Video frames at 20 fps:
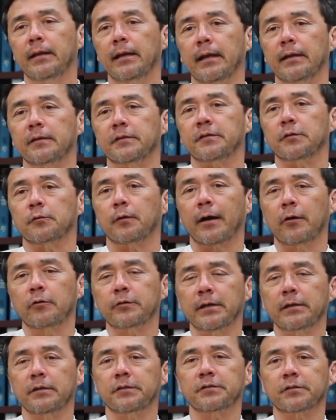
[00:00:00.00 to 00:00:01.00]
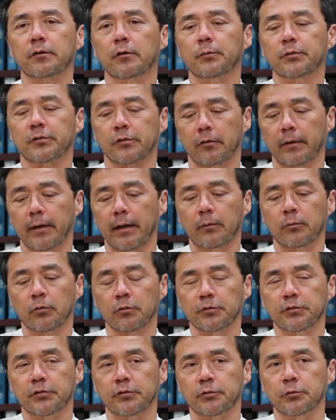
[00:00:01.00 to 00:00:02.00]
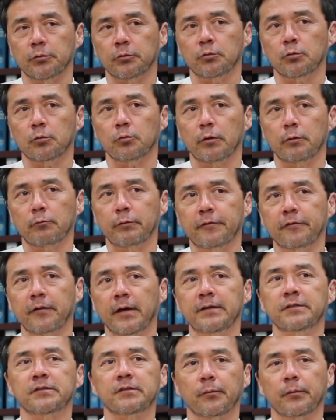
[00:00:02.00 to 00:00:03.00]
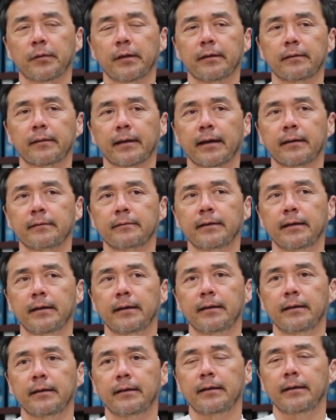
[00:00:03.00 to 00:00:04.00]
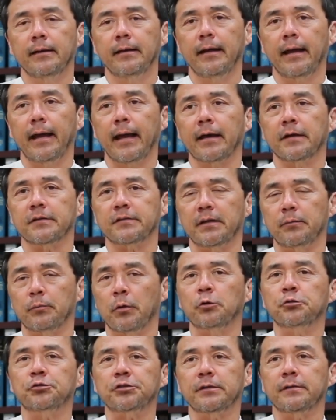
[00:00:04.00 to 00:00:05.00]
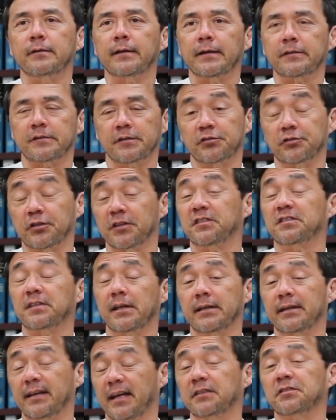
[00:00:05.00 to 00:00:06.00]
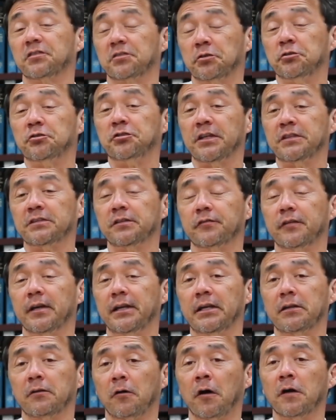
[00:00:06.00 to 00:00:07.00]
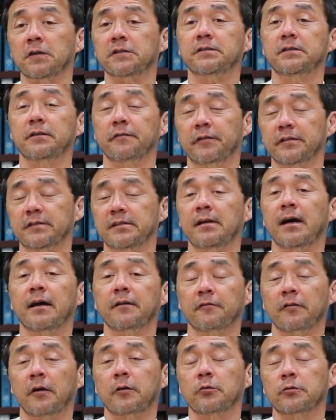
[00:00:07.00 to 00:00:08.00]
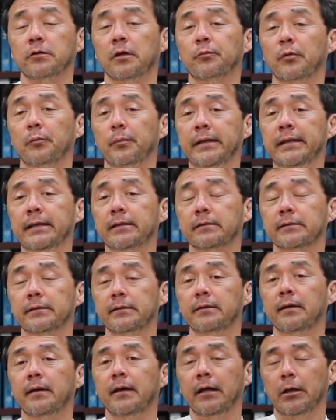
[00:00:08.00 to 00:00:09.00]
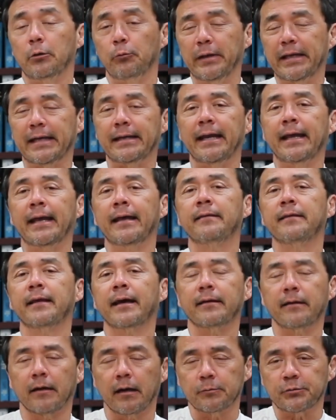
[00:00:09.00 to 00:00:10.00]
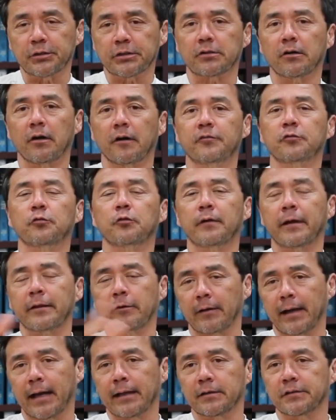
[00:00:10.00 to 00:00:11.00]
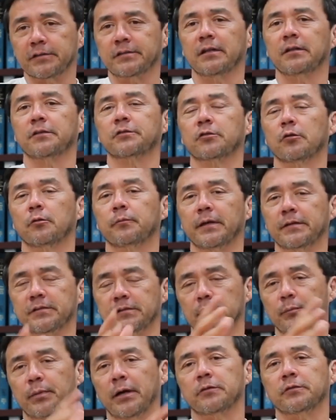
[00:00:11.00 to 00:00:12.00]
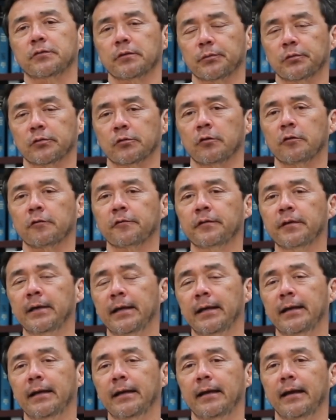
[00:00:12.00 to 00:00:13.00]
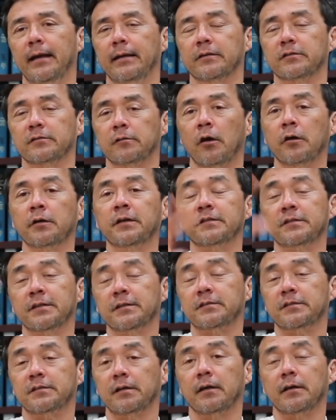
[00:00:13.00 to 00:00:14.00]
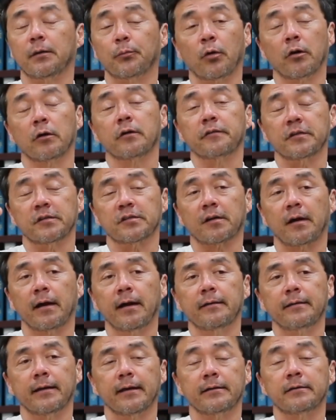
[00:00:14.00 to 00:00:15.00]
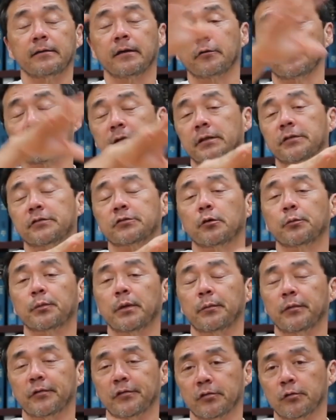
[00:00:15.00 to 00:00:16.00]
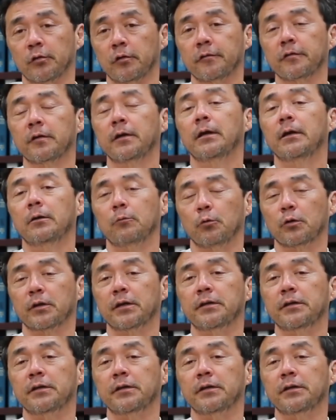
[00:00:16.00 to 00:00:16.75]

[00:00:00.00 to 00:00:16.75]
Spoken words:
And so our telescopes are able to, when we find something that has a motion that suggests that it has a good chance of getting lost if it's not followed up immediately, we can hand that object off to another ATLAS telescope that's about to observe. And as long as it's on a part of the sky that another telescope can observe, we'll